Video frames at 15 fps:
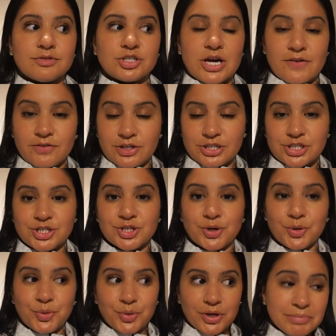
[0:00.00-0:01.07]
traveling
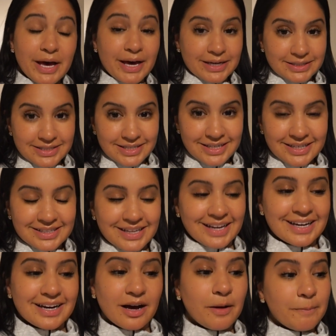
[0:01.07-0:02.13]
so hectic,
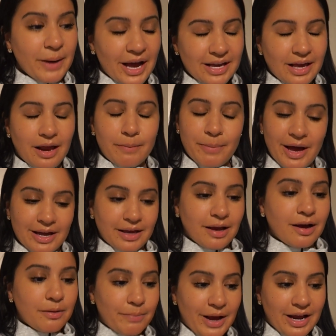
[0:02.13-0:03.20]
like unpacking and
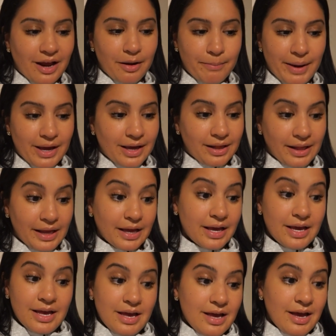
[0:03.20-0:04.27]
packing. Like,
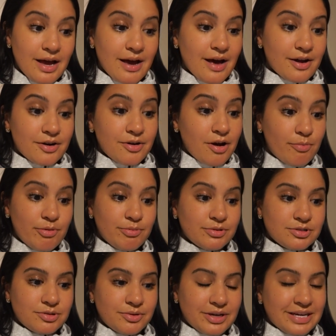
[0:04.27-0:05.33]
I don't know how people
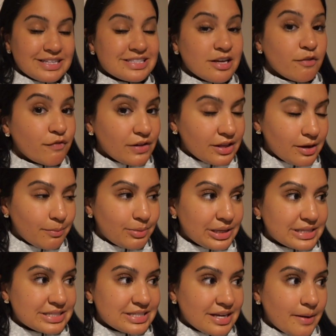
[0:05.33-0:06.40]
do it. It's definitely a
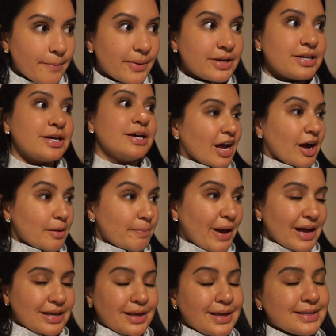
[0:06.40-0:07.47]
blessing, but
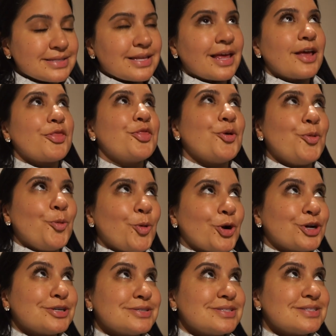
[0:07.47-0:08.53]
unpacking is like the
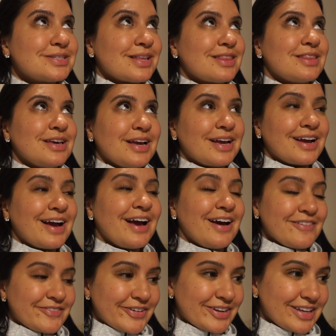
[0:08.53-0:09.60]
worst thing
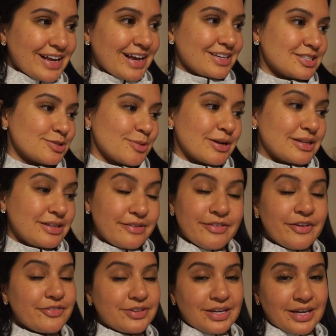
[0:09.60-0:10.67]
ever. Like, I just want to leave
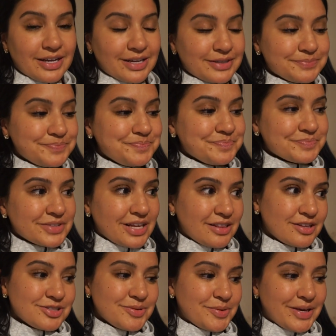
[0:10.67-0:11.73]
everything in it, in
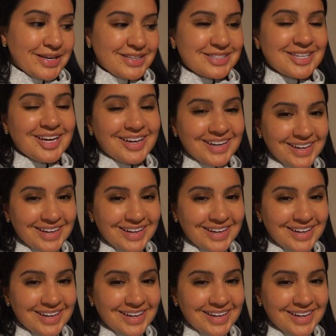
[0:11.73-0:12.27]
the suitcase.